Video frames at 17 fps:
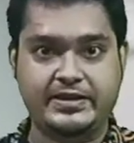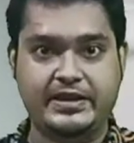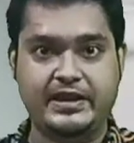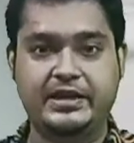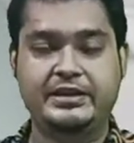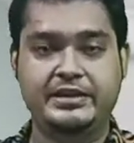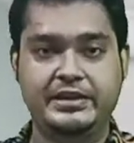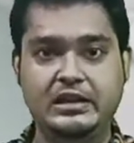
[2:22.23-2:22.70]

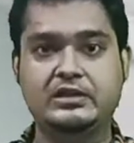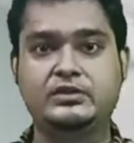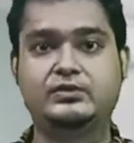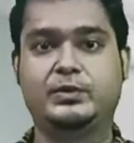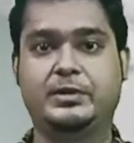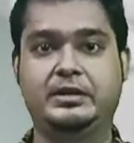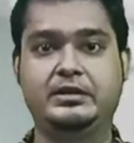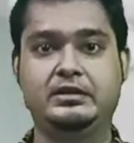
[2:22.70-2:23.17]
basically
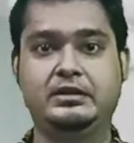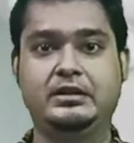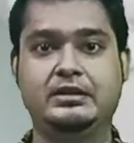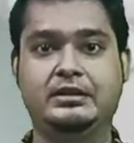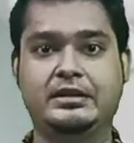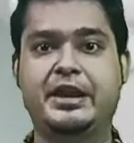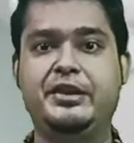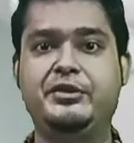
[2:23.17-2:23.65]
deals
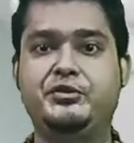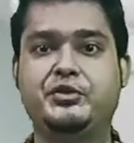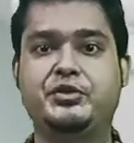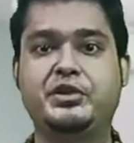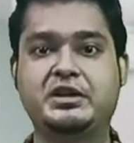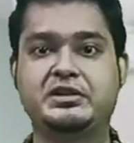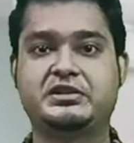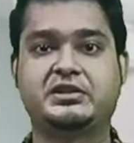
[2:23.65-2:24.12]
with the
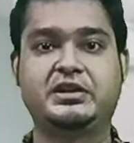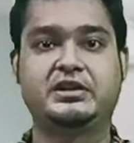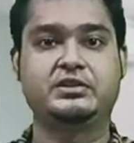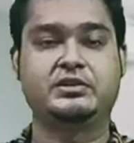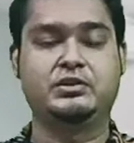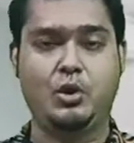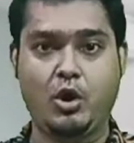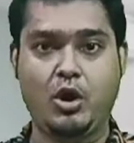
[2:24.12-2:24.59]

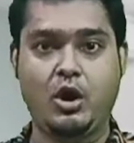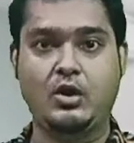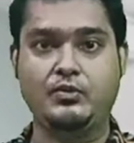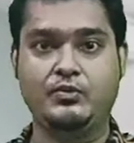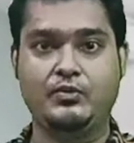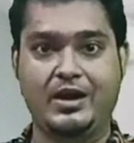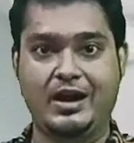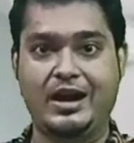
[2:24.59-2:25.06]
introduction
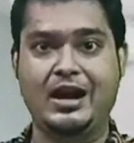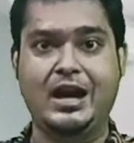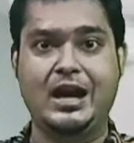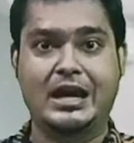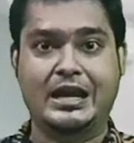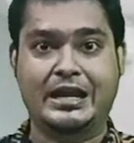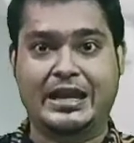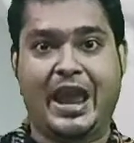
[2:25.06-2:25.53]
of
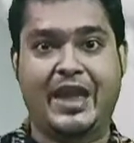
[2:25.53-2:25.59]
a